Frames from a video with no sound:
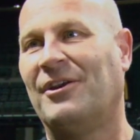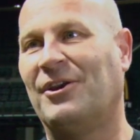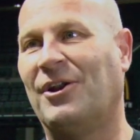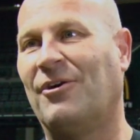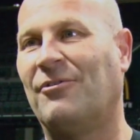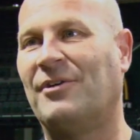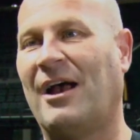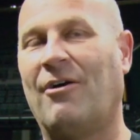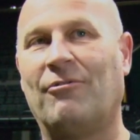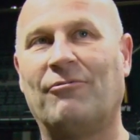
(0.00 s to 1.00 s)
You know,
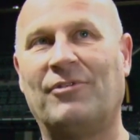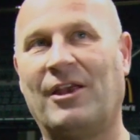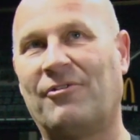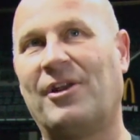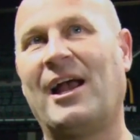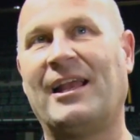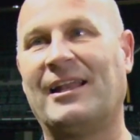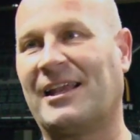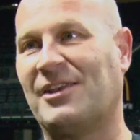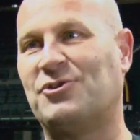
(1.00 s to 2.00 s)
now the other night
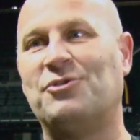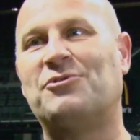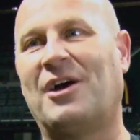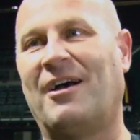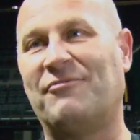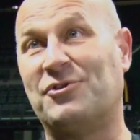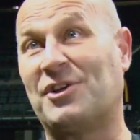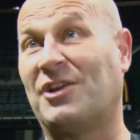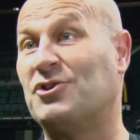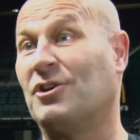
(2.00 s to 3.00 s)
against Utah, if you
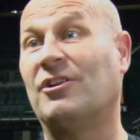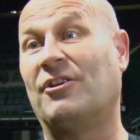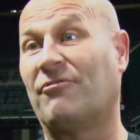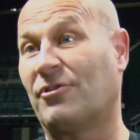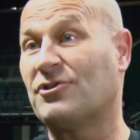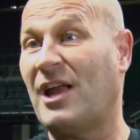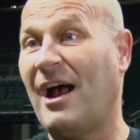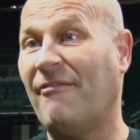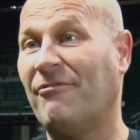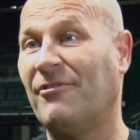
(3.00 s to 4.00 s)
saw Jill in the first
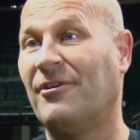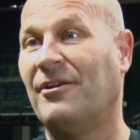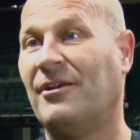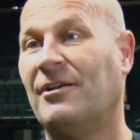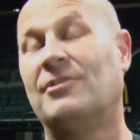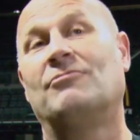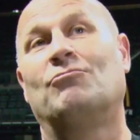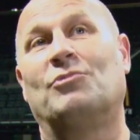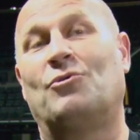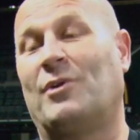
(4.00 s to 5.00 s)
half,
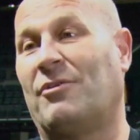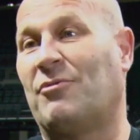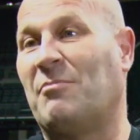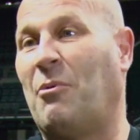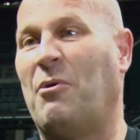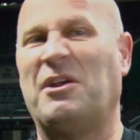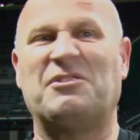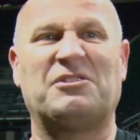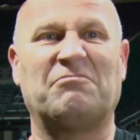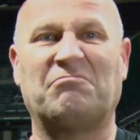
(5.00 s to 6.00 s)
23
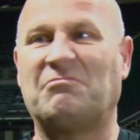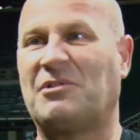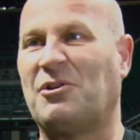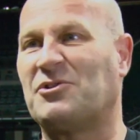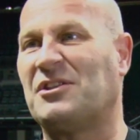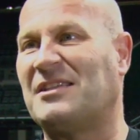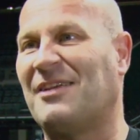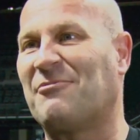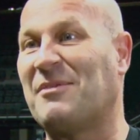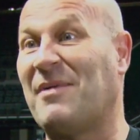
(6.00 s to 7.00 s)
points and close to
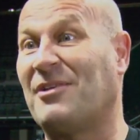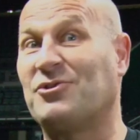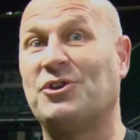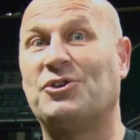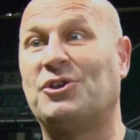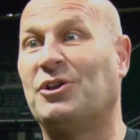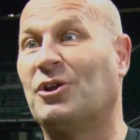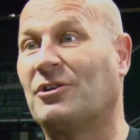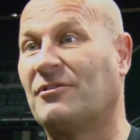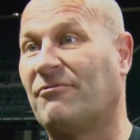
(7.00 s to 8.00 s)
10 rebounds, she
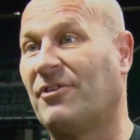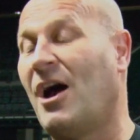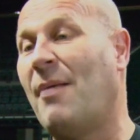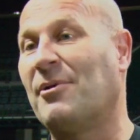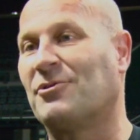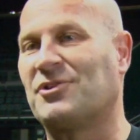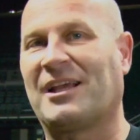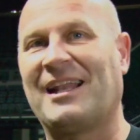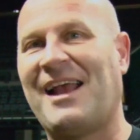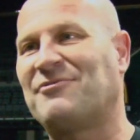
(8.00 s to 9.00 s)
looked phenomenal.
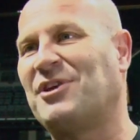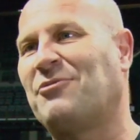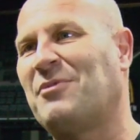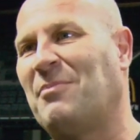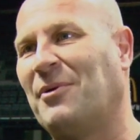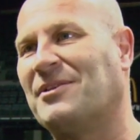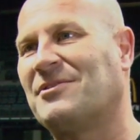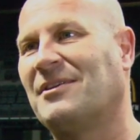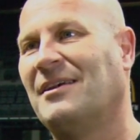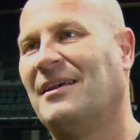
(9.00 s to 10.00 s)
Second half, she had 3
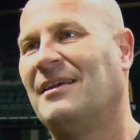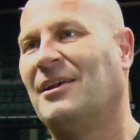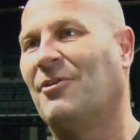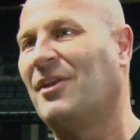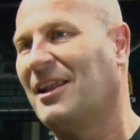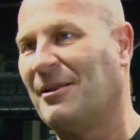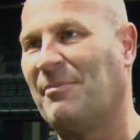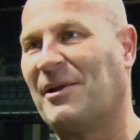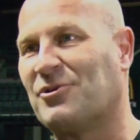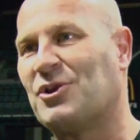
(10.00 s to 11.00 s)
points. You know, they did a
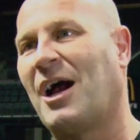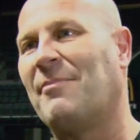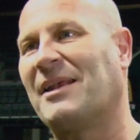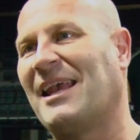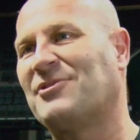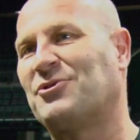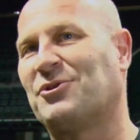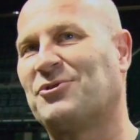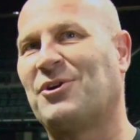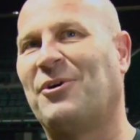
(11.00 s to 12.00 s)
better job against
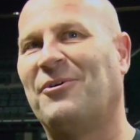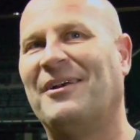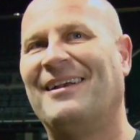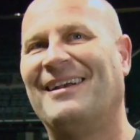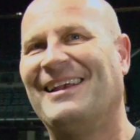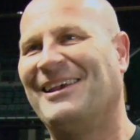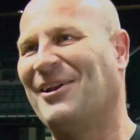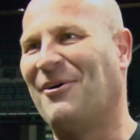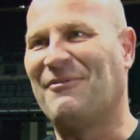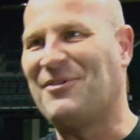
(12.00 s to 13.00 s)
her. So, you
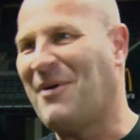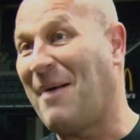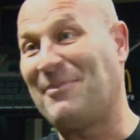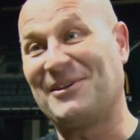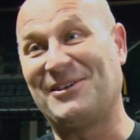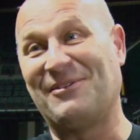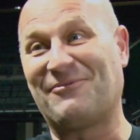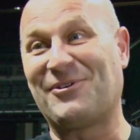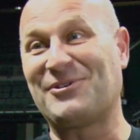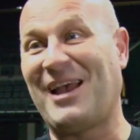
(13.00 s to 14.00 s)
know, if you happen to see the
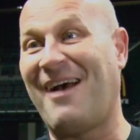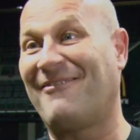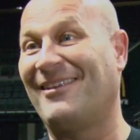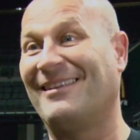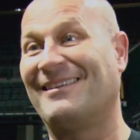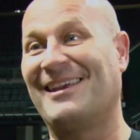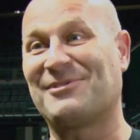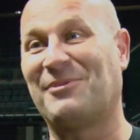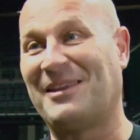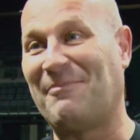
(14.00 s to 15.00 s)
first half, and
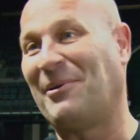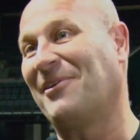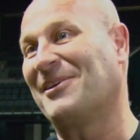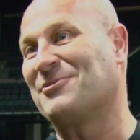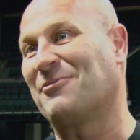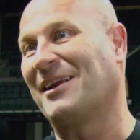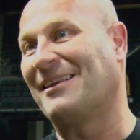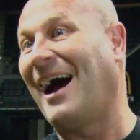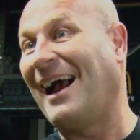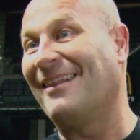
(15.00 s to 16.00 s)
guess what, that player gets
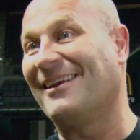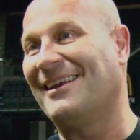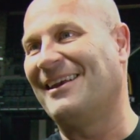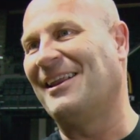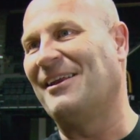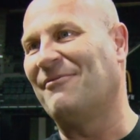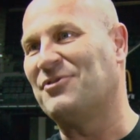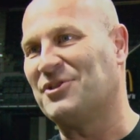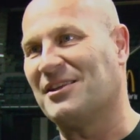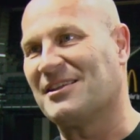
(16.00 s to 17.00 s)
ranked highly. And then if
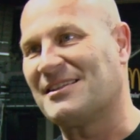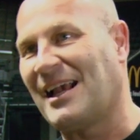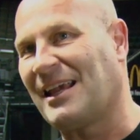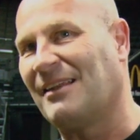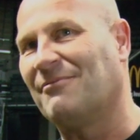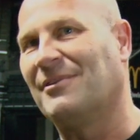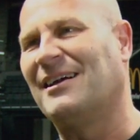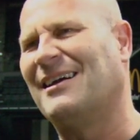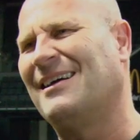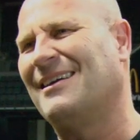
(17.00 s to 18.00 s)
you see the second,
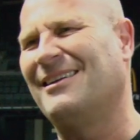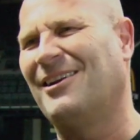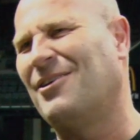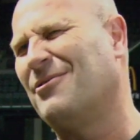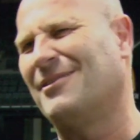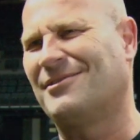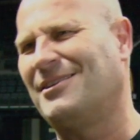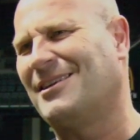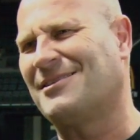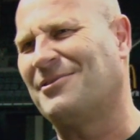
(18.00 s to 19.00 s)
you know,
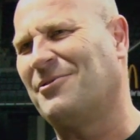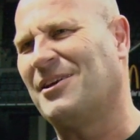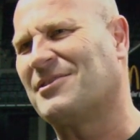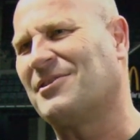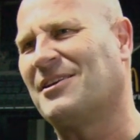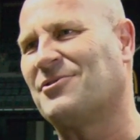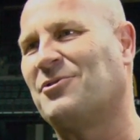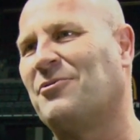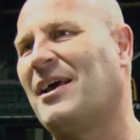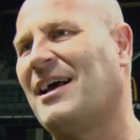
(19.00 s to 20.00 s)
she doesn't do this and
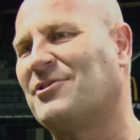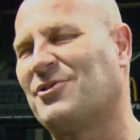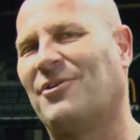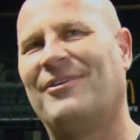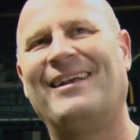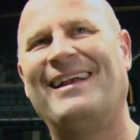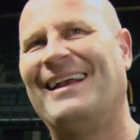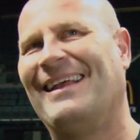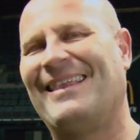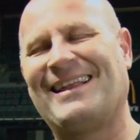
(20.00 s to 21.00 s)
doesn't do that. So
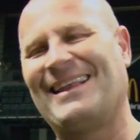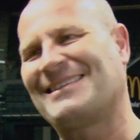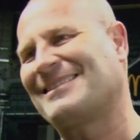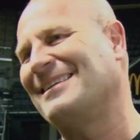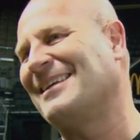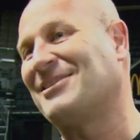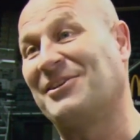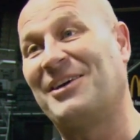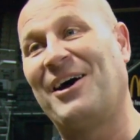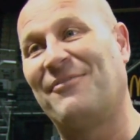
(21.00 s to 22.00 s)
that's it's a
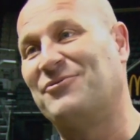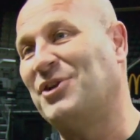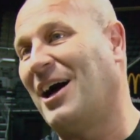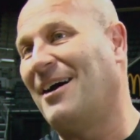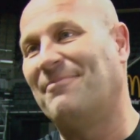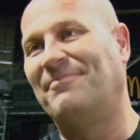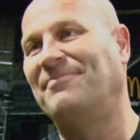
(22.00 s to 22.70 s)
tough job.